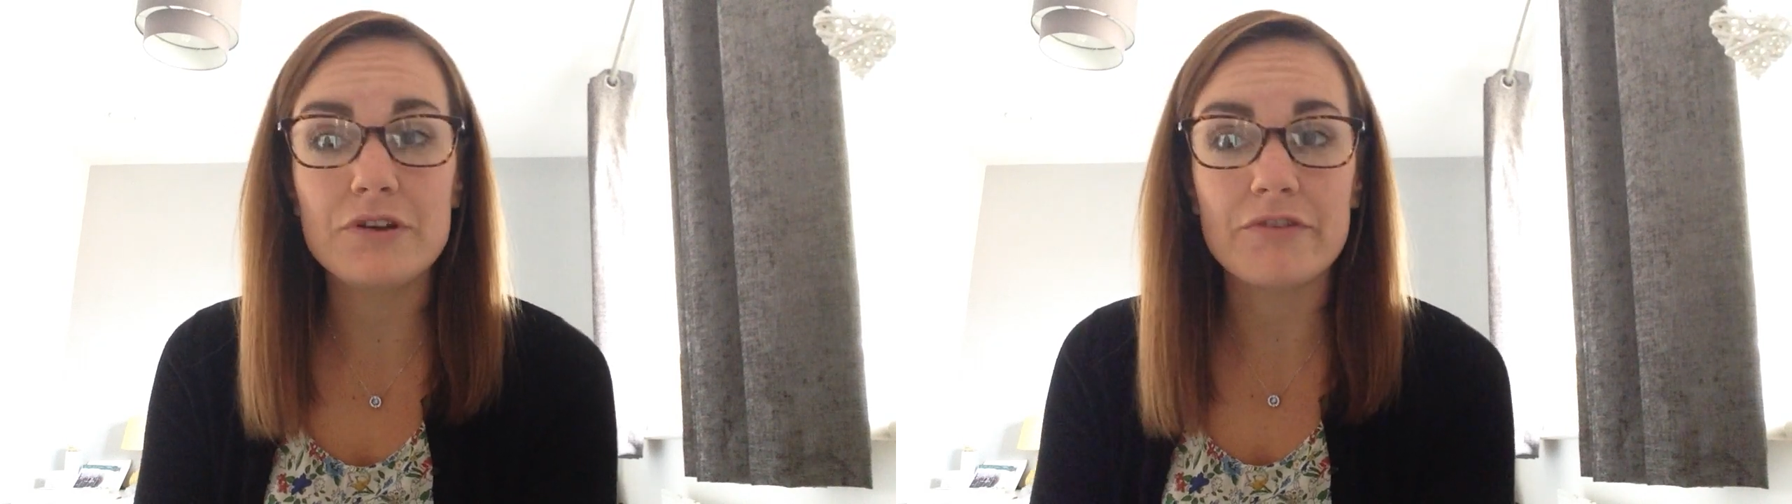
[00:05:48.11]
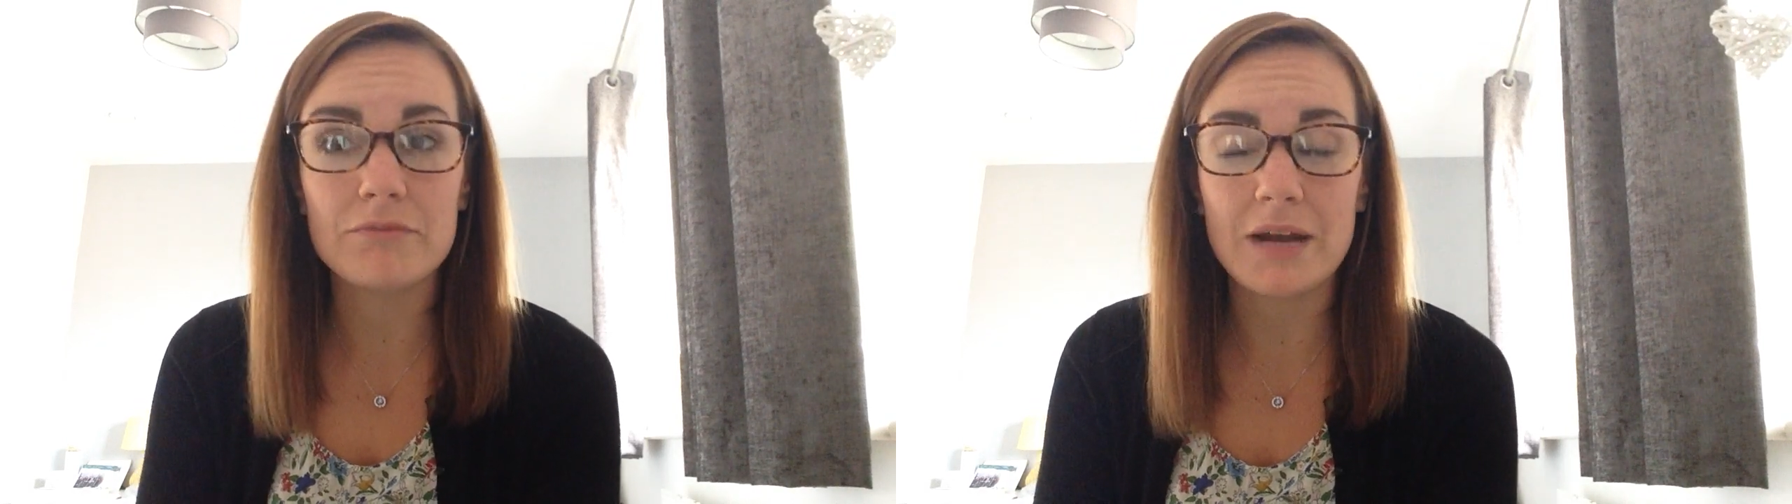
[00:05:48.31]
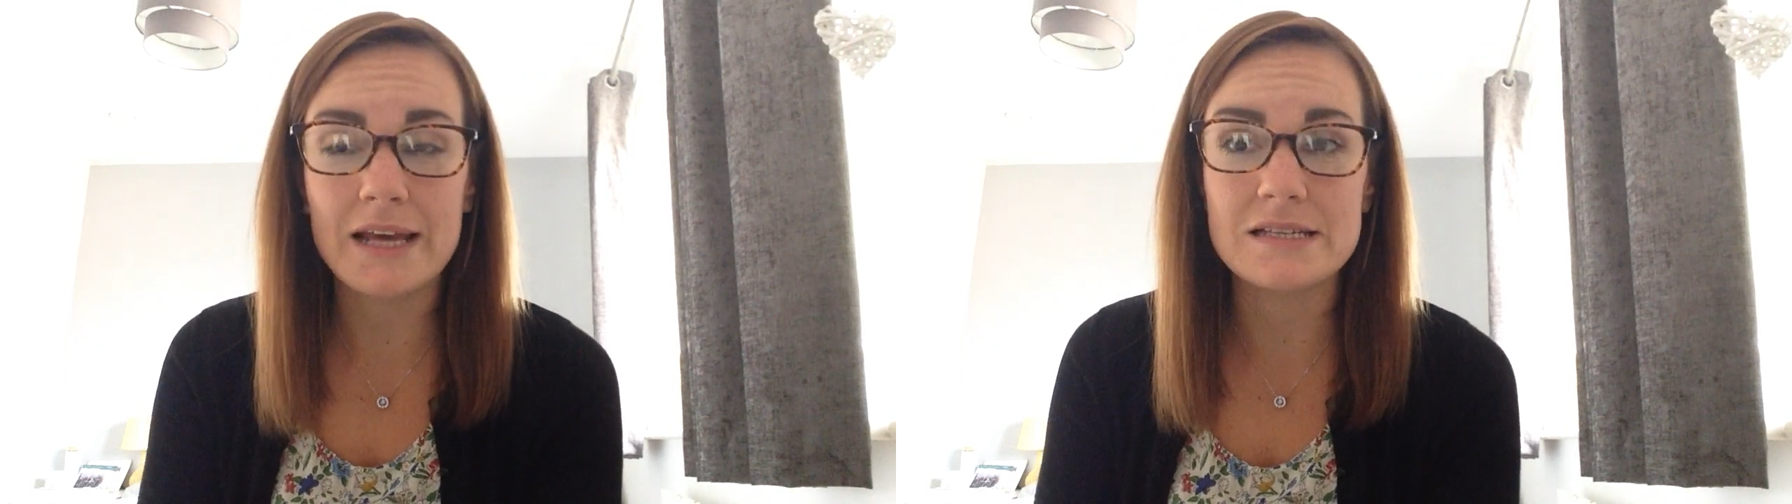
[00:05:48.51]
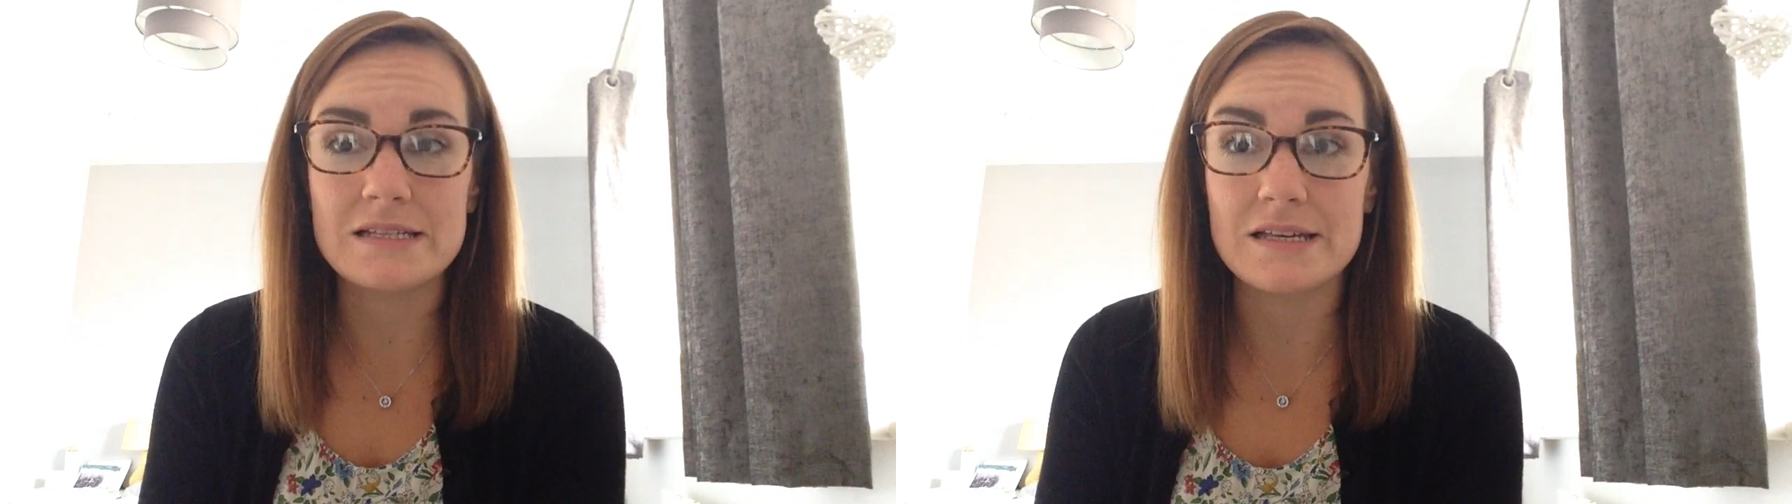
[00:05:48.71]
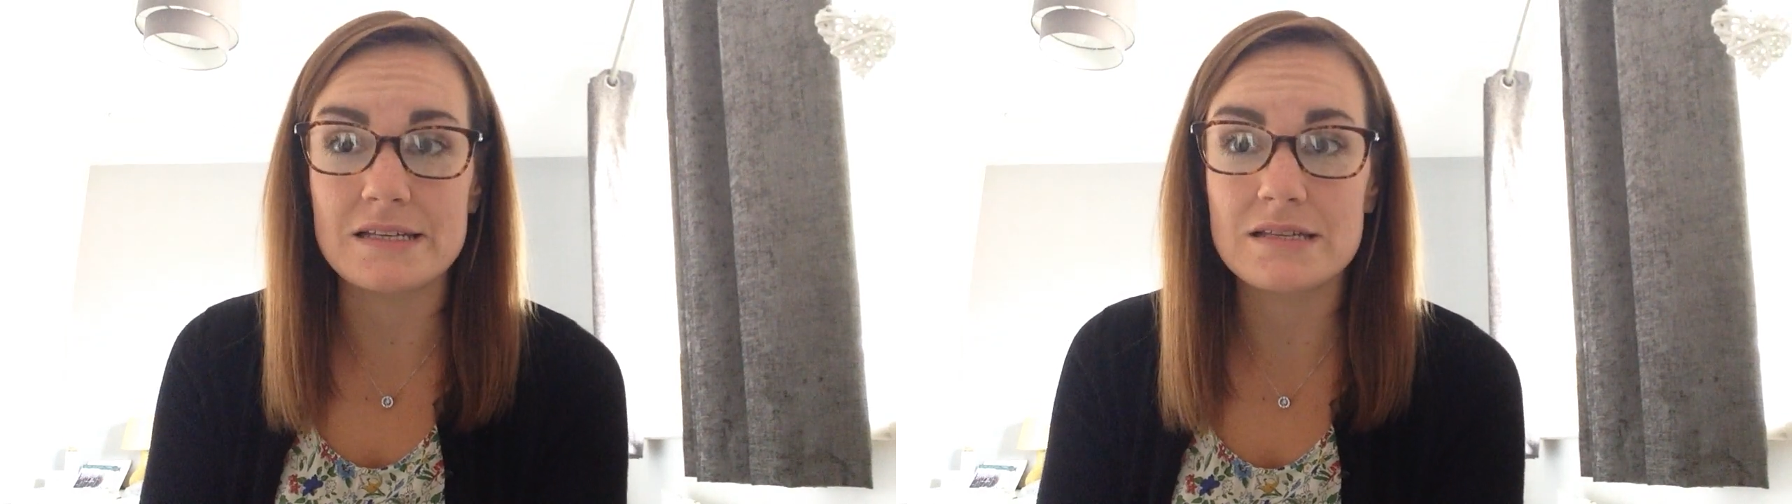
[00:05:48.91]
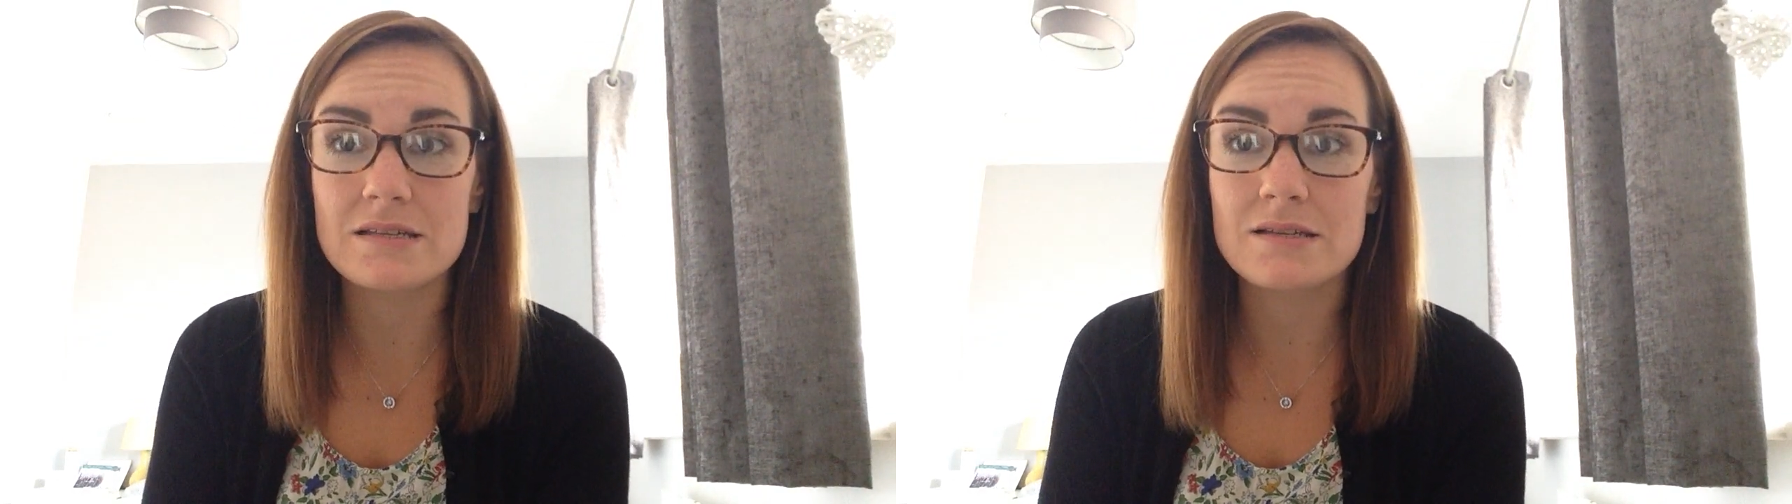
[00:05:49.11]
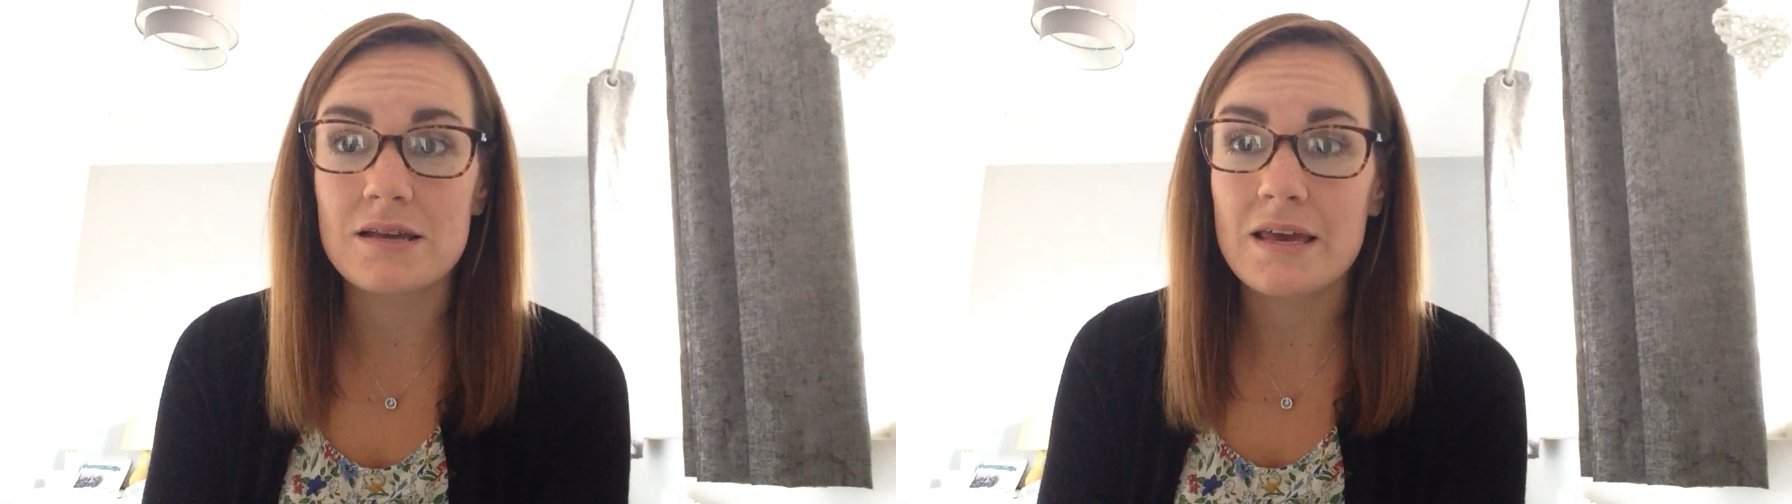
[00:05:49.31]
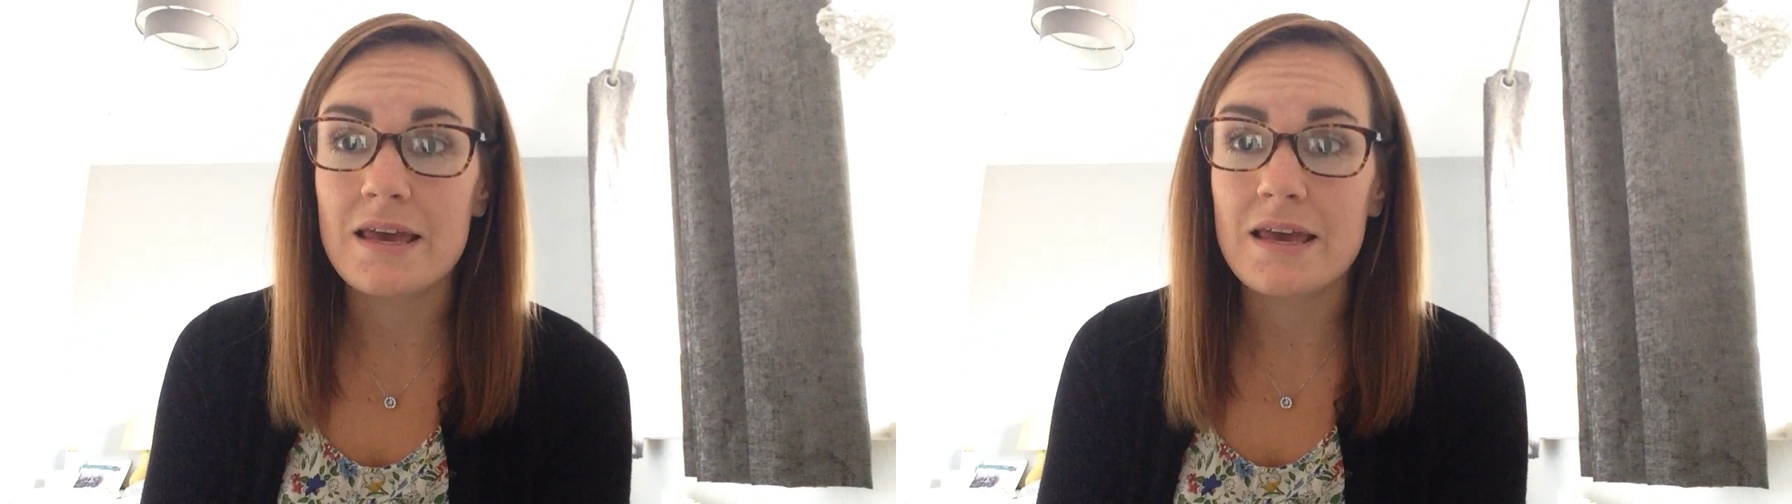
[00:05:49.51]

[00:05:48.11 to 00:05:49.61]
different places